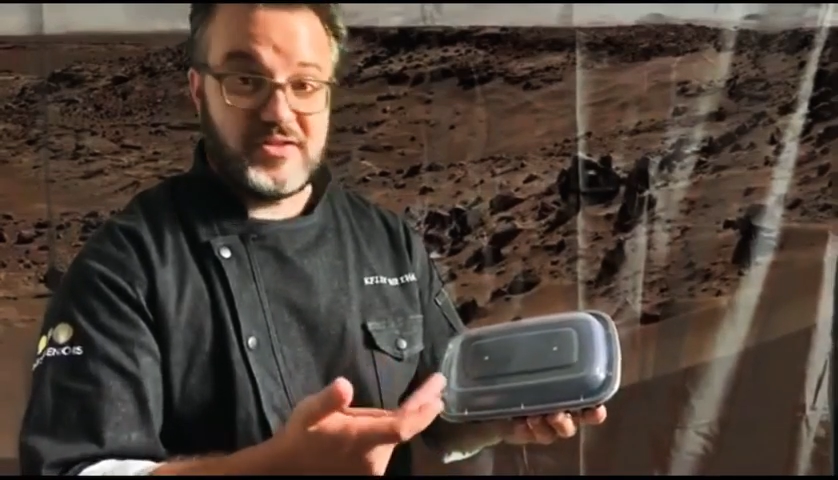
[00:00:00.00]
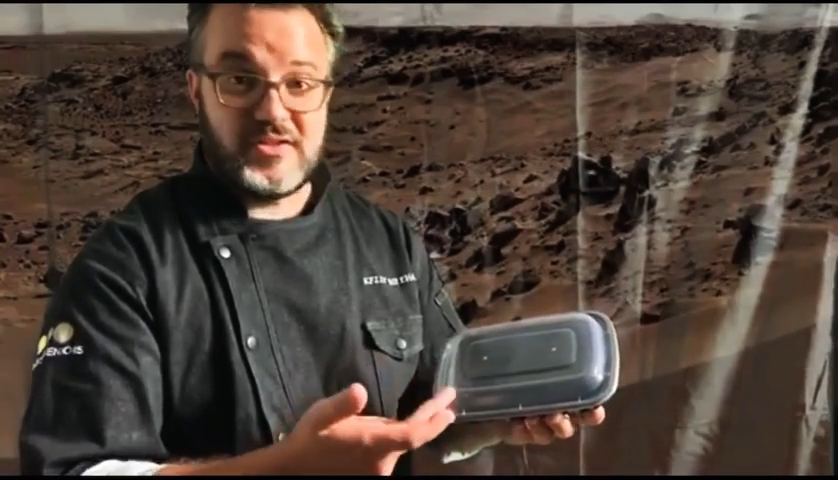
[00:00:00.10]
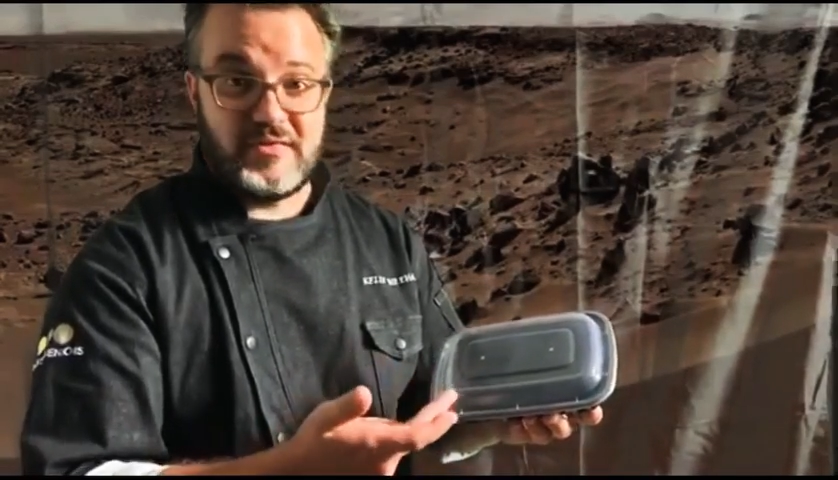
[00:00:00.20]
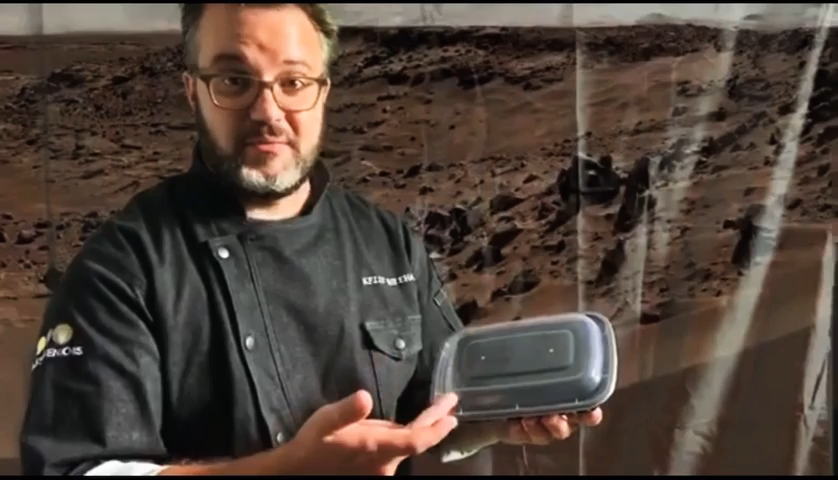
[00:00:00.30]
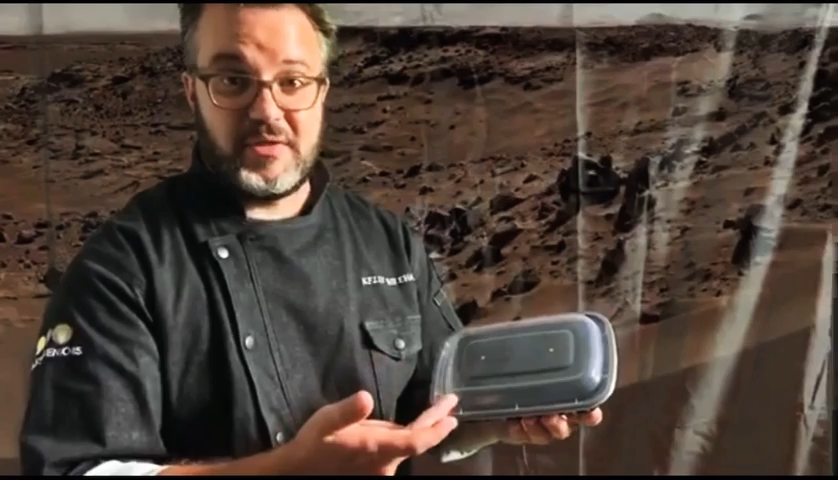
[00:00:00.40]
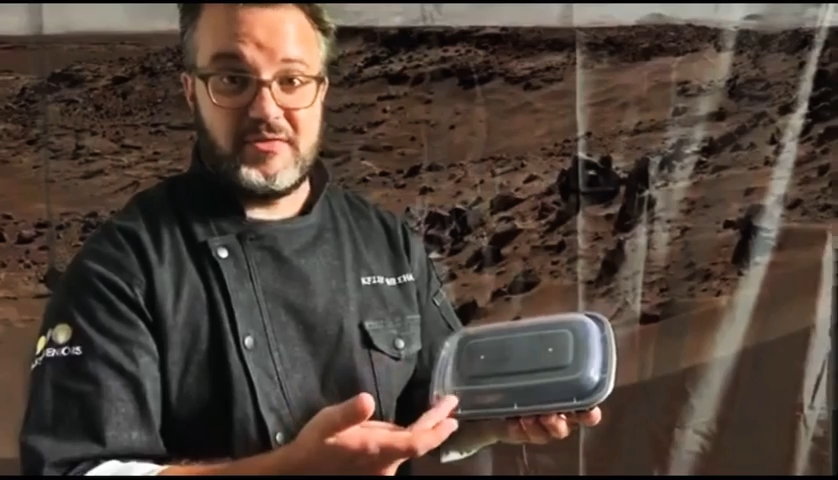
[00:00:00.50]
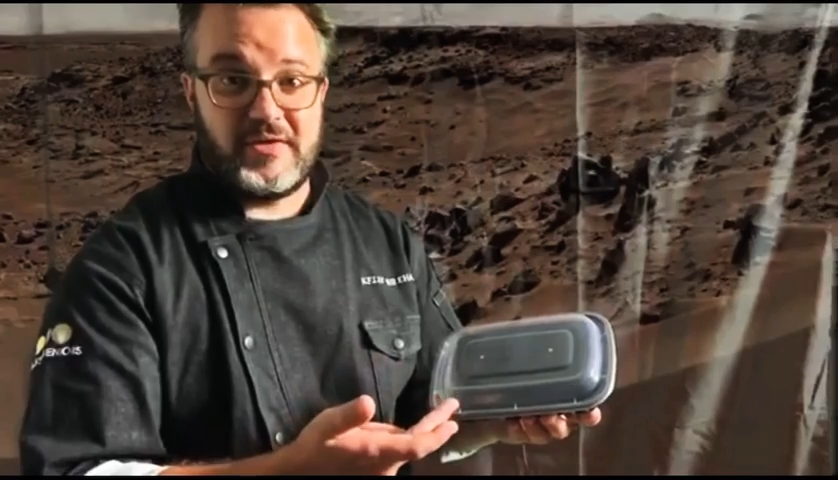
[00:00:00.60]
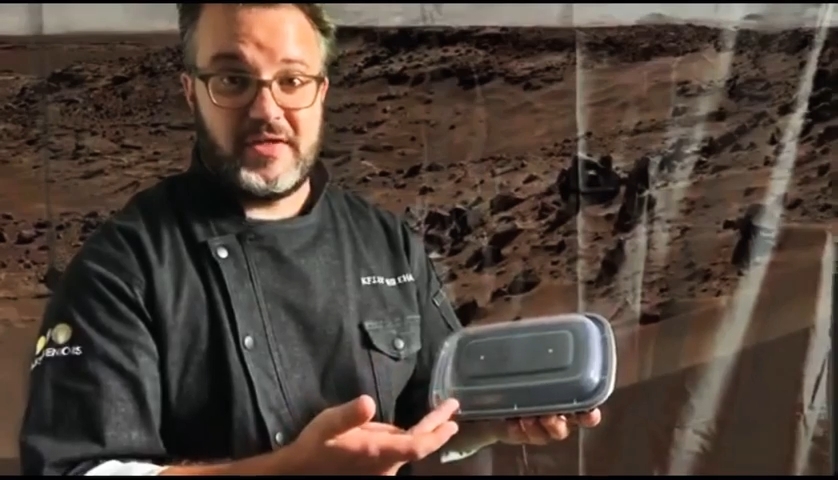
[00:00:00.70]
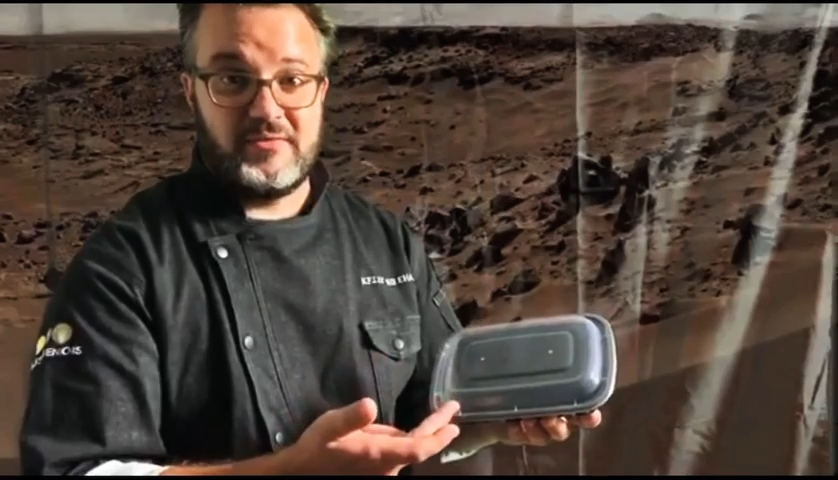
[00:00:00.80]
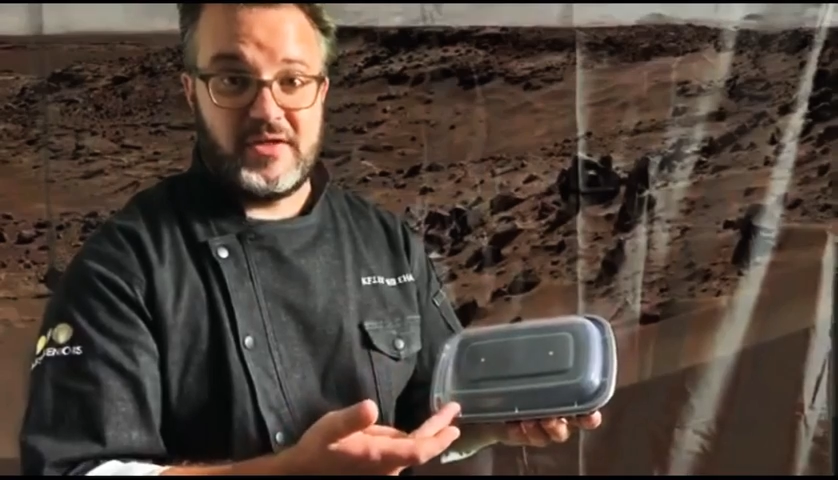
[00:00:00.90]

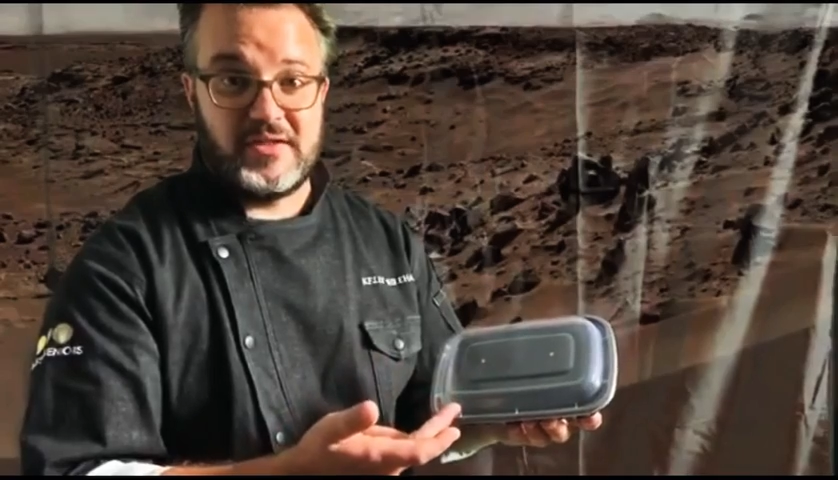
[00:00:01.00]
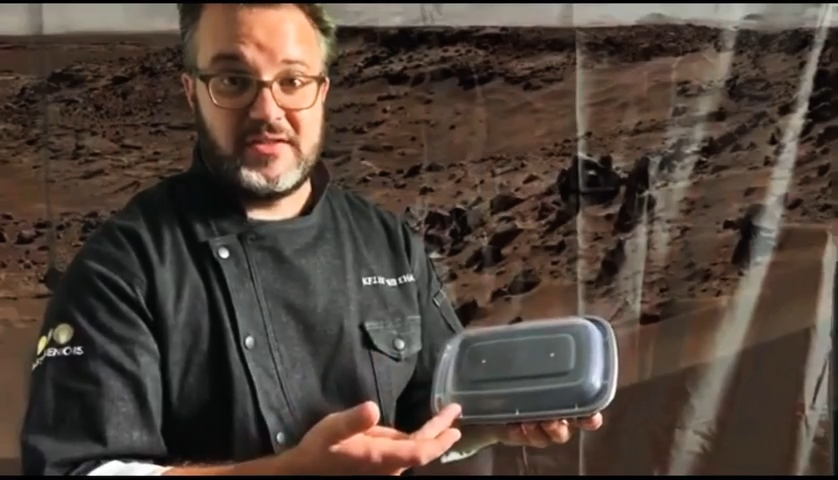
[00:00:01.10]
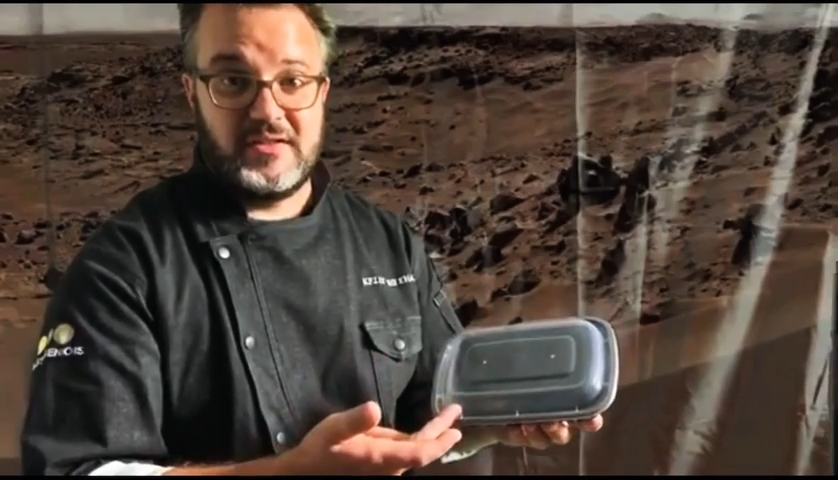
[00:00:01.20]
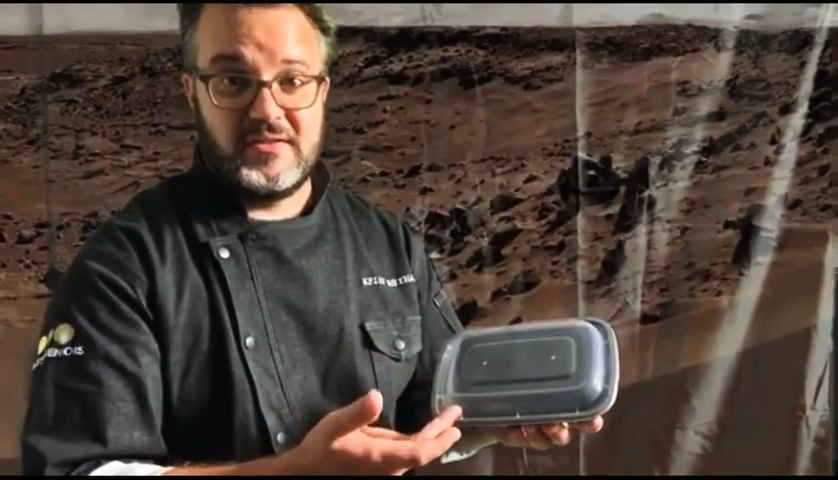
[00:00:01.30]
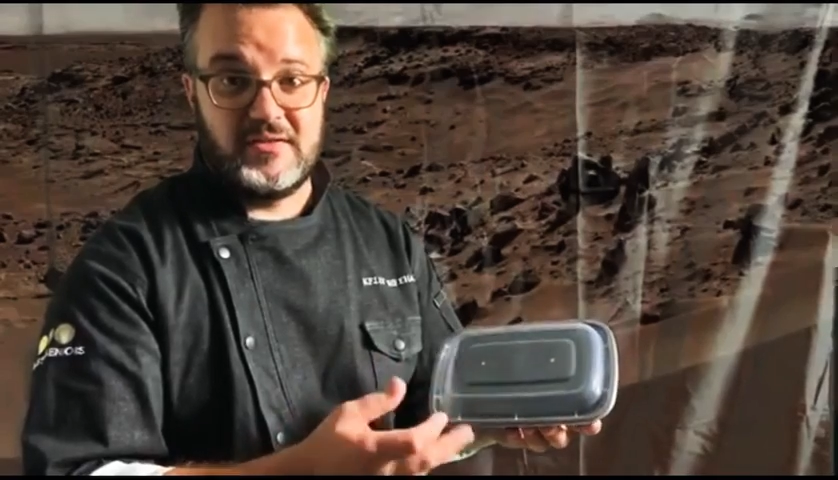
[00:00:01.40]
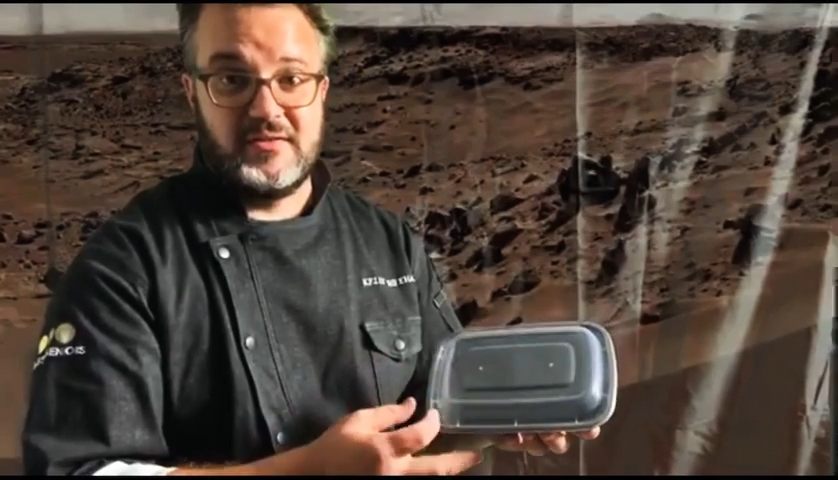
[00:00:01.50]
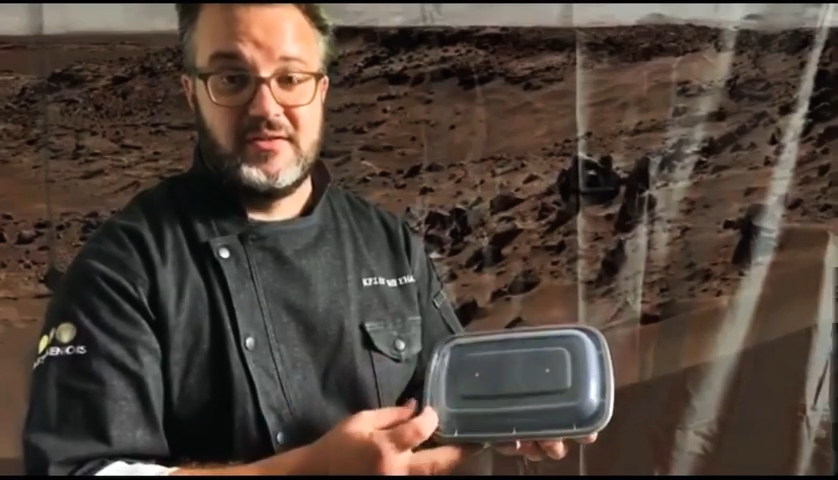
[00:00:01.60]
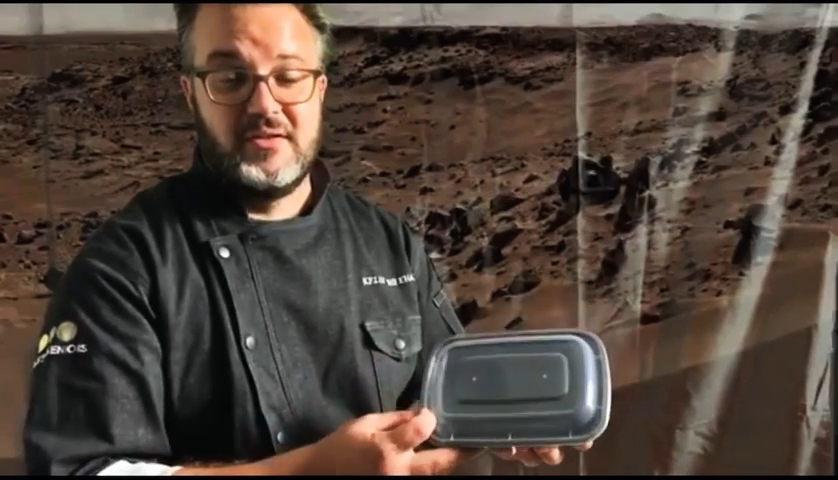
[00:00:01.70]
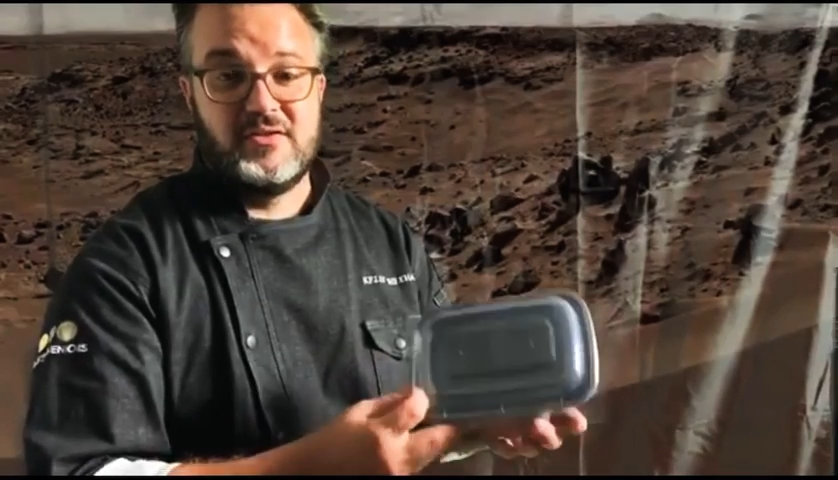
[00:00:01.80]
7x5 rectangle.